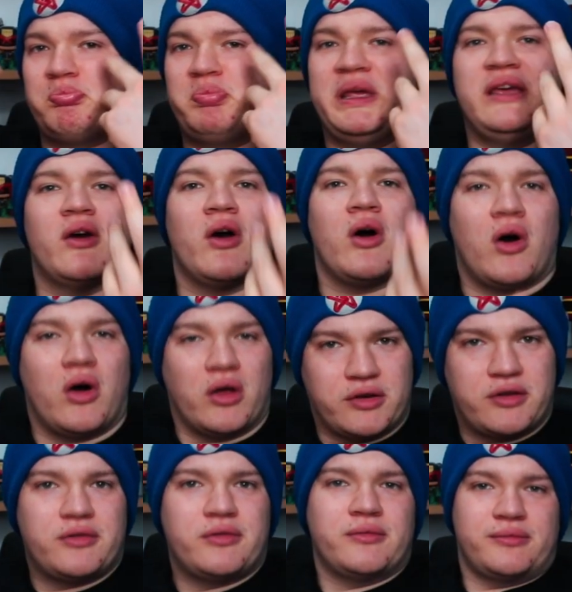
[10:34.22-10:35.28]

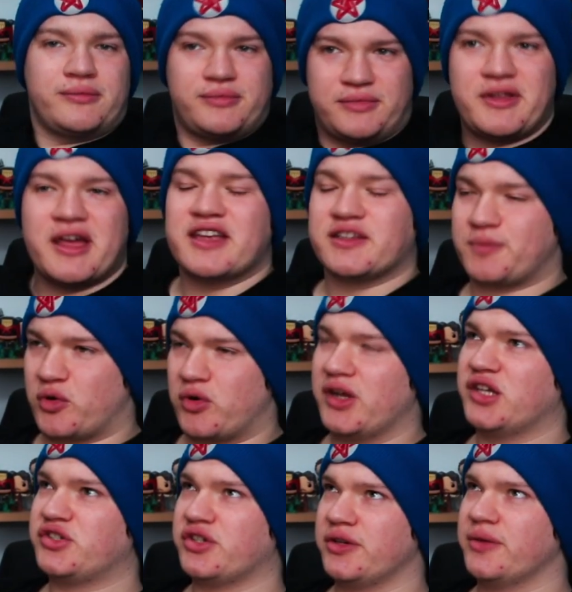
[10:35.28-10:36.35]
beyond
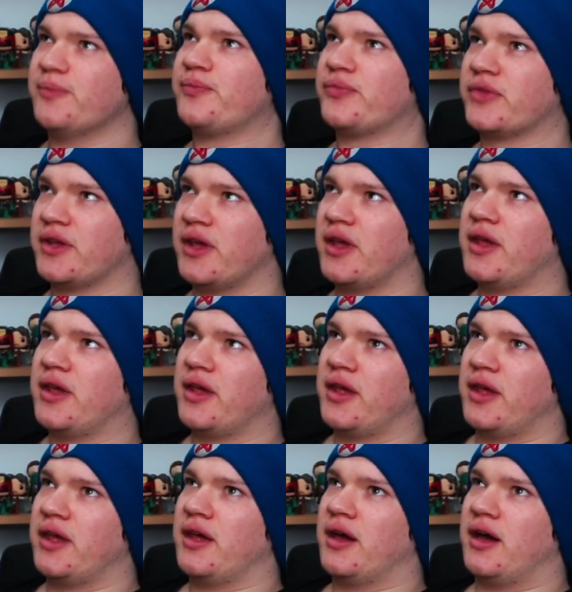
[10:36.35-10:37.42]
desperation.
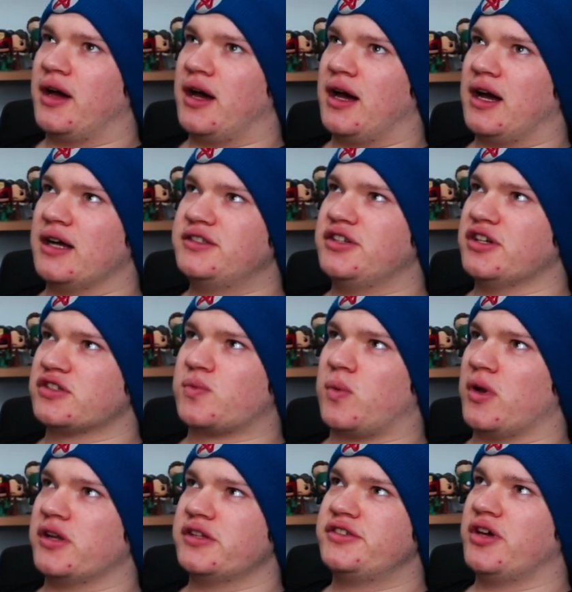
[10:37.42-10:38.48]
I just
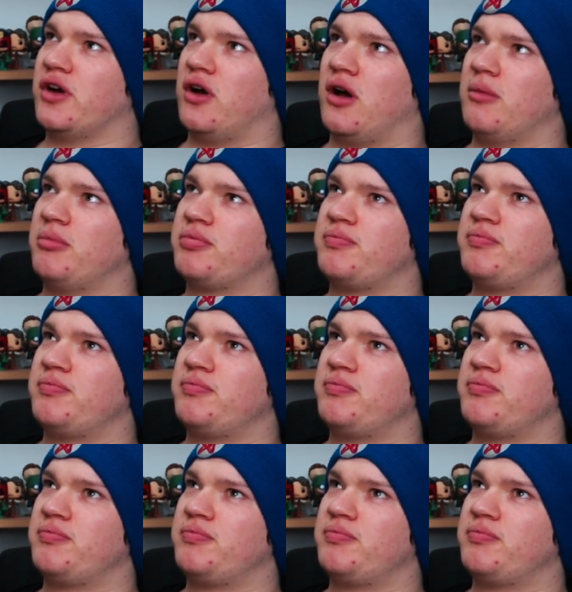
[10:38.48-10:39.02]
want a job.